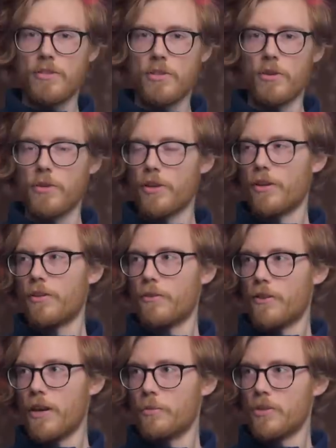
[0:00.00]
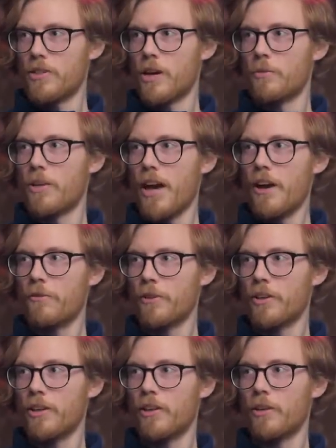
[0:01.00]
So the the family's coming to
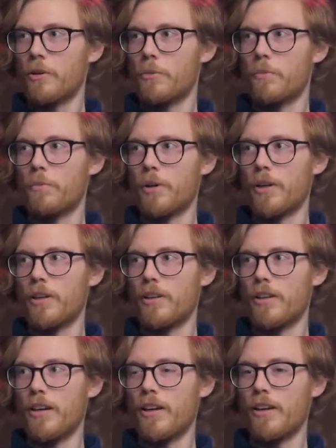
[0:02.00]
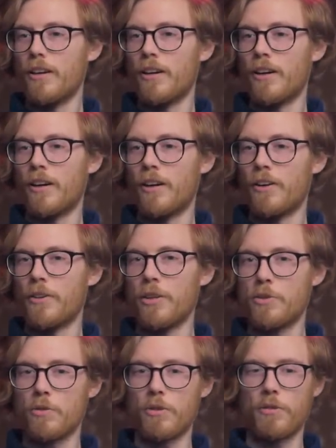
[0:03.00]
Africa, but uh,
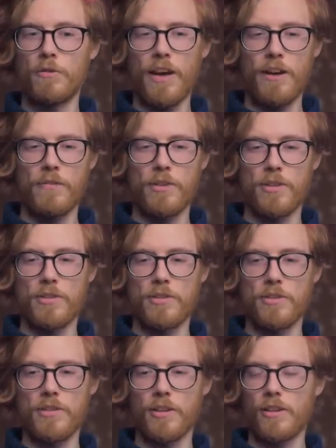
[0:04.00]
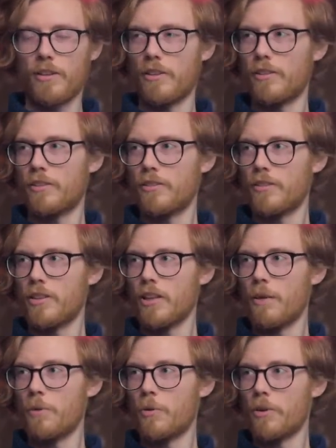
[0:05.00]
they sort of have this uh,
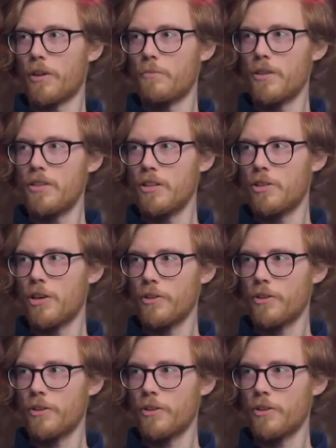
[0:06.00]
dilemma where they miss each